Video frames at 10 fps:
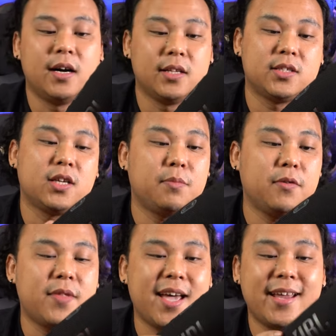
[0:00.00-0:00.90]
On top
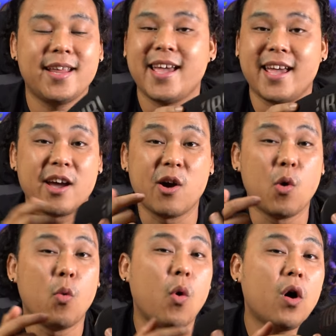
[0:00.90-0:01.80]
of that, hey,
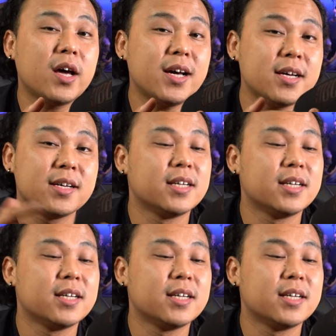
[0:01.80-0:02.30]
water